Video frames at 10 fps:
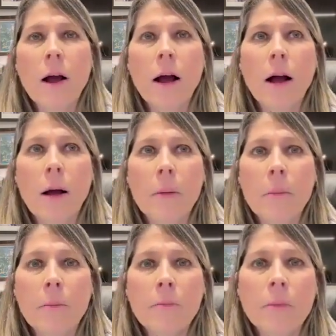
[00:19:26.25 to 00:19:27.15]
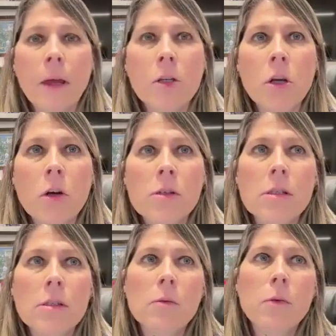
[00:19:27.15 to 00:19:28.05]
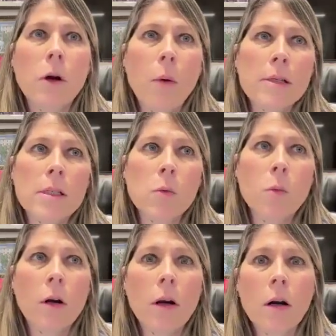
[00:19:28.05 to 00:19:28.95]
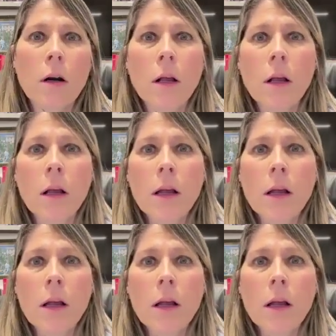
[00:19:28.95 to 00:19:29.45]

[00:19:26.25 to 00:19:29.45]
And those requests were,